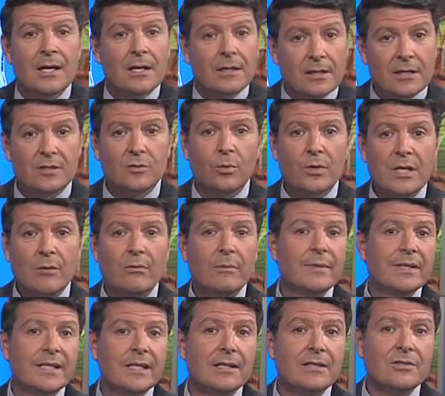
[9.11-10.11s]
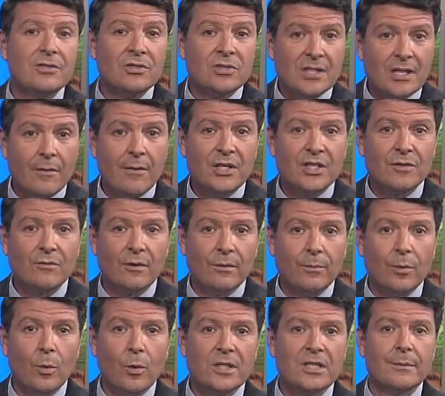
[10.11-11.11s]
This week, we begin a series of
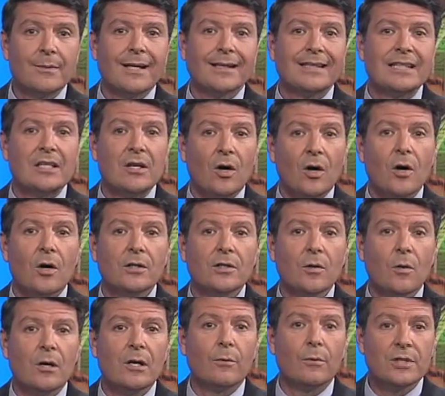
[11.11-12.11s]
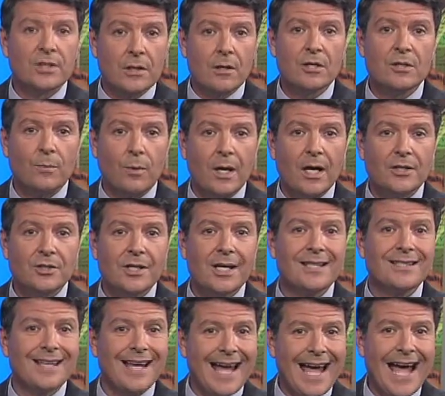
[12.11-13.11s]
reports about the ongoing research
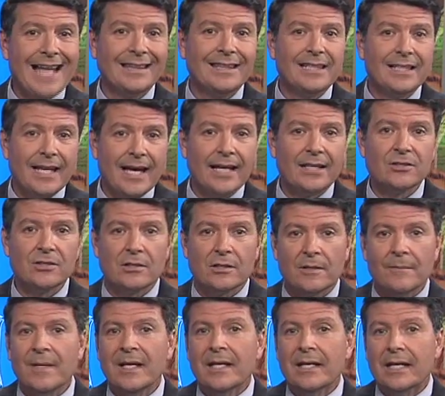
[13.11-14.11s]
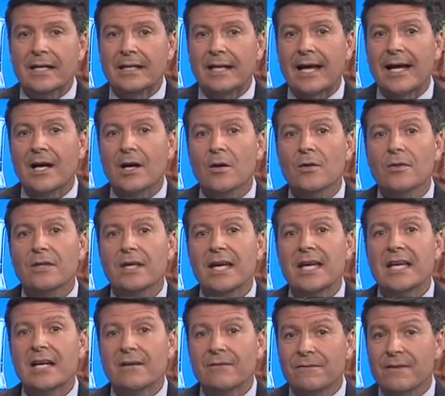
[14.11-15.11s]
projects at the Ag Center and how
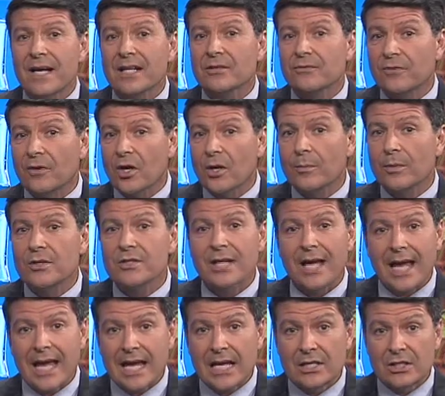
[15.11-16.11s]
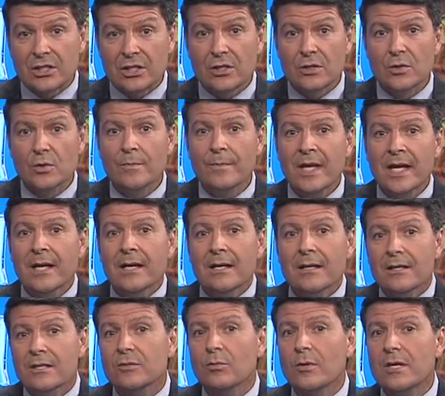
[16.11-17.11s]
they affect farmers and you.
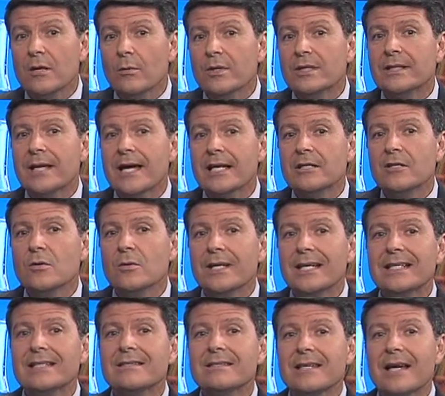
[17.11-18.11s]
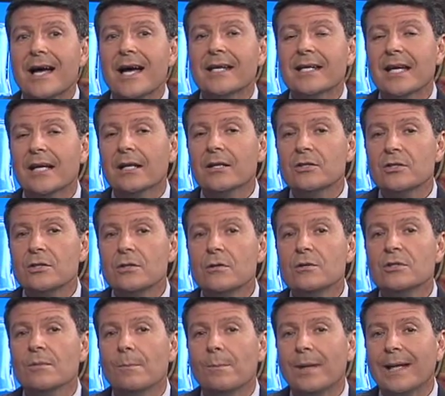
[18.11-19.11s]
This week, we take you inside
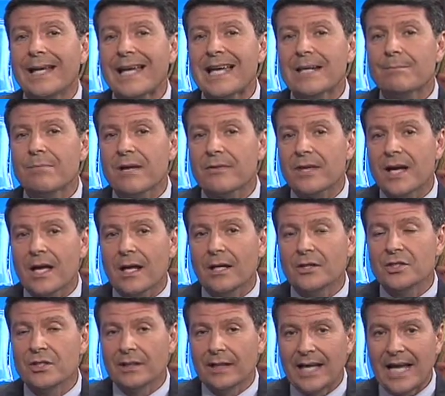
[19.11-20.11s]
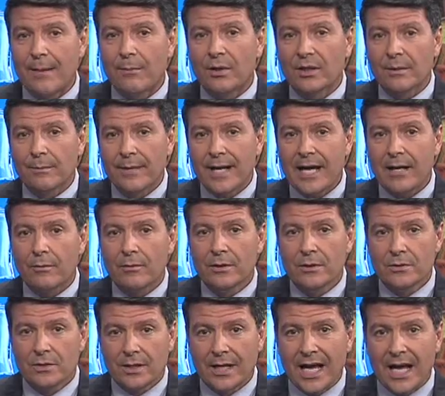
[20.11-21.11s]
LSU's Plant Pathology Lab on the Baton
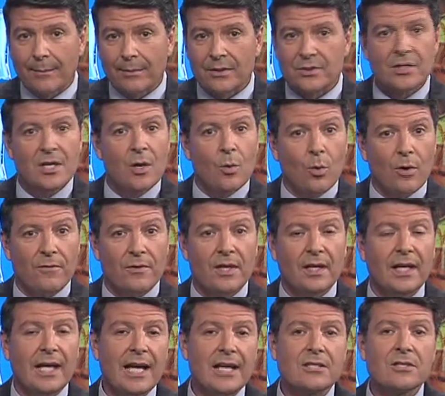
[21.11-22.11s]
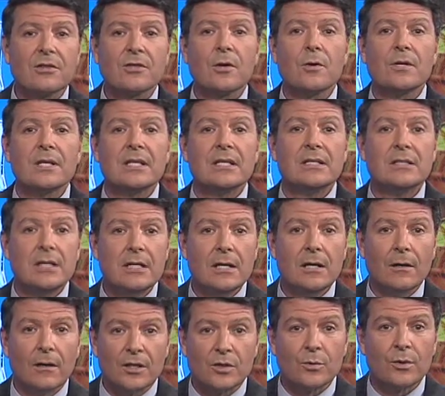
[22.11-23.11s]
Rouge campus, where for the last 30
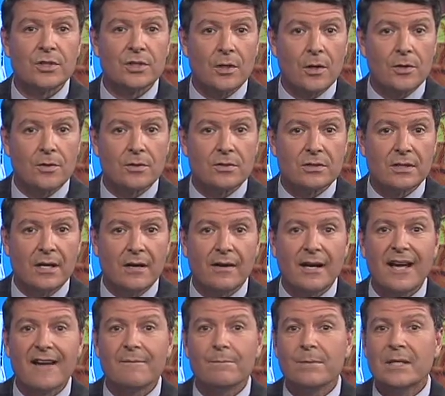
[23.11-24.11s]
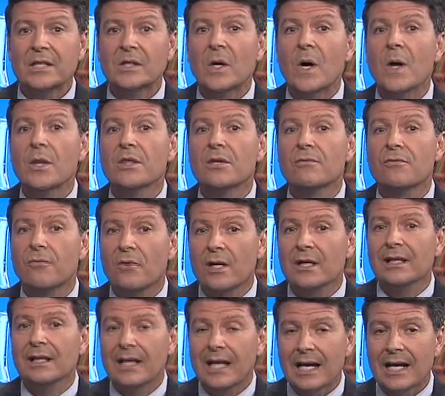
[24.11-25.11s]
years, researchers there have been on the
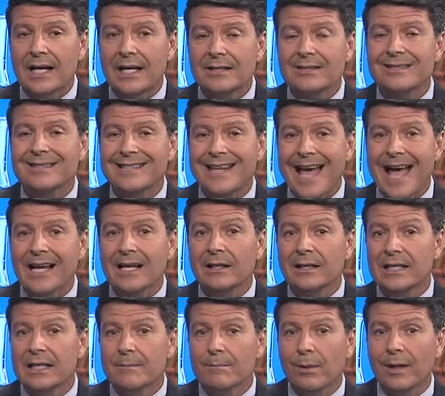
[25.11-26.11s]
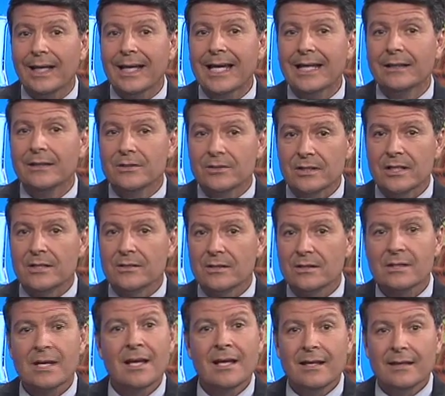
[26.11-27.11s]
front lines tackling plant
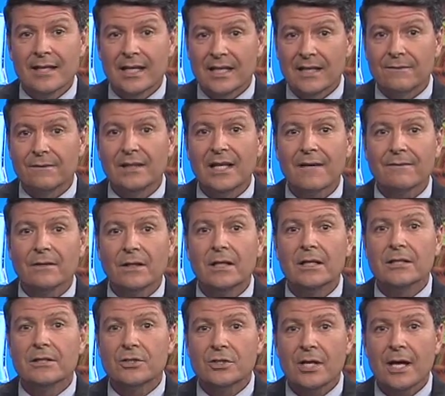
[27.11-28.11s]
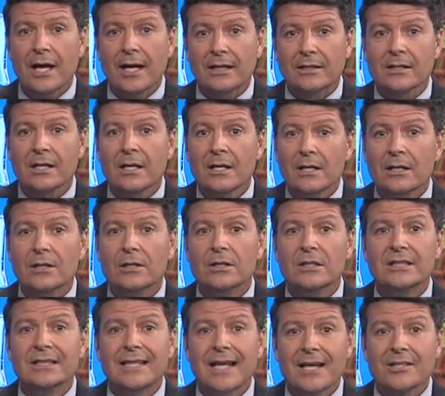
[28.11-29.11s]
diseases that, if left unchecked,
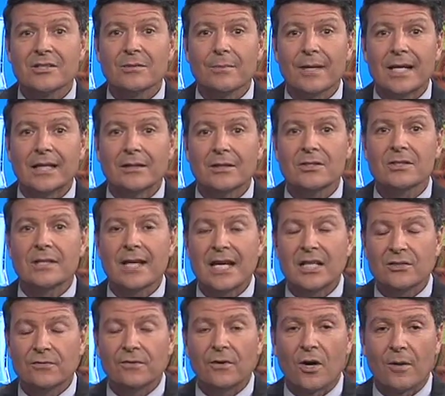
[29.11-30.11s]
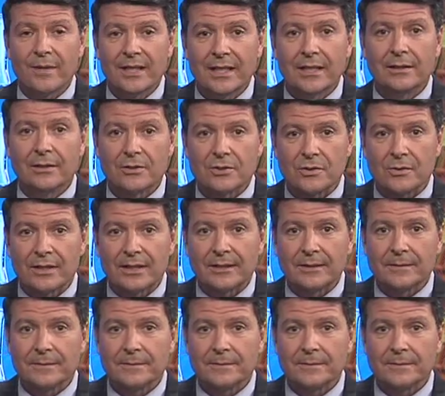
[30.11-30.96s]
could decimate the state's farming industry.